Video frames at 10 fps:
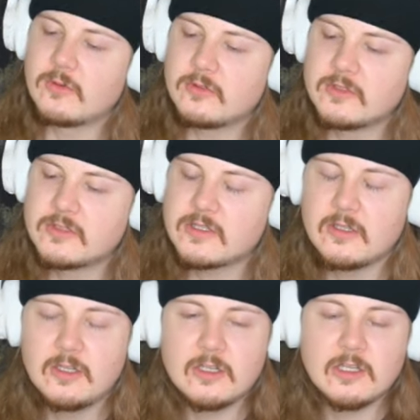and
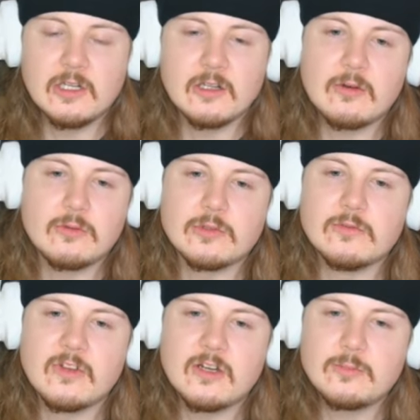it'll get grooved
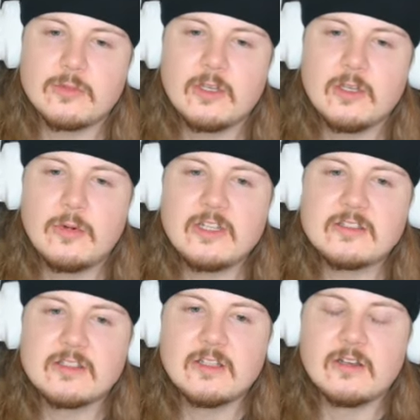up. But it's still
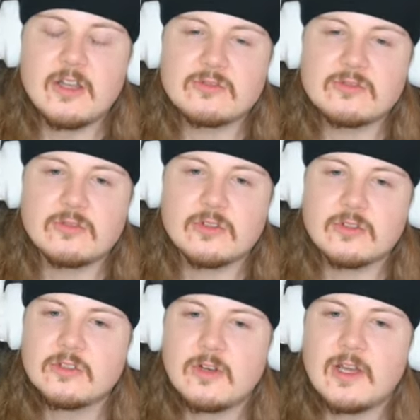natural dirt. You'll
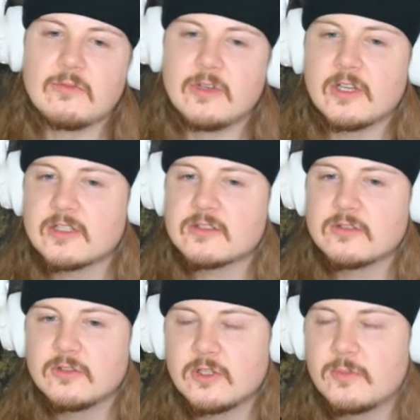have dust on top
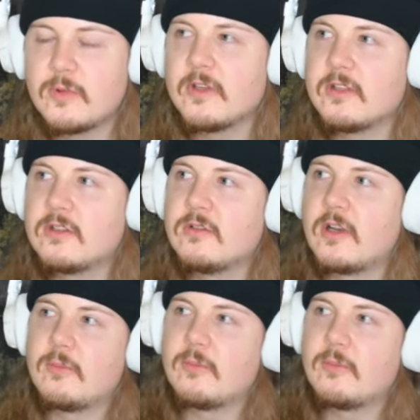of it. You'll have pin